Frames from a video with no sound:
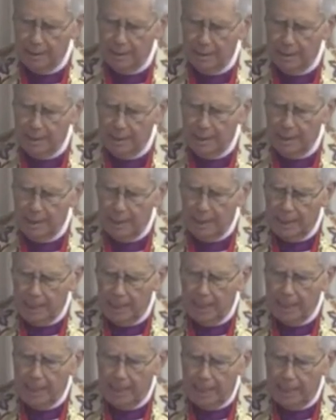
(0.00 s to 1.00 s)

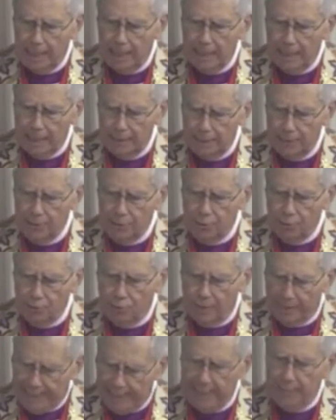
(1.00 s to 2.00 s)
Uh, to
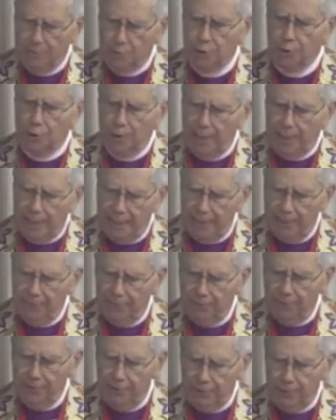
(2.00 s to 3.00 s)
renounce life
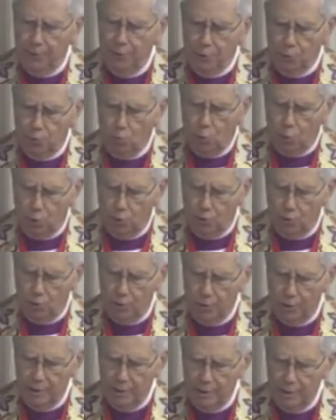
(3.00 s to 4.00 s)
in this
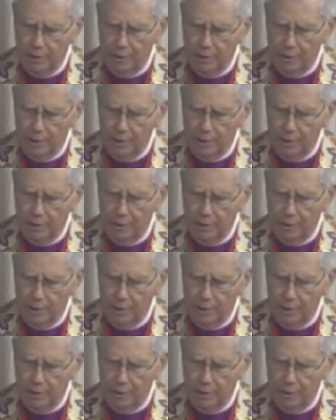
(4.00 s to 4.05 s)
world